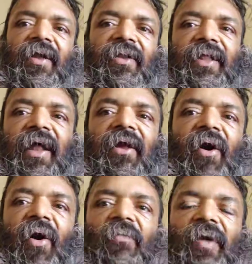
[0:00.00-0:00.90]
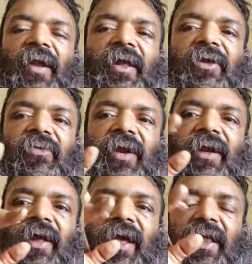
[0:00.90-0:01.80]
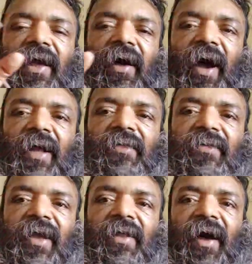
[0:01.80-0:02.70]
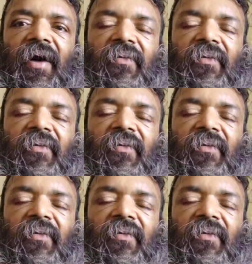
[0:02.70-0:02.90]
Then how many unit area I change,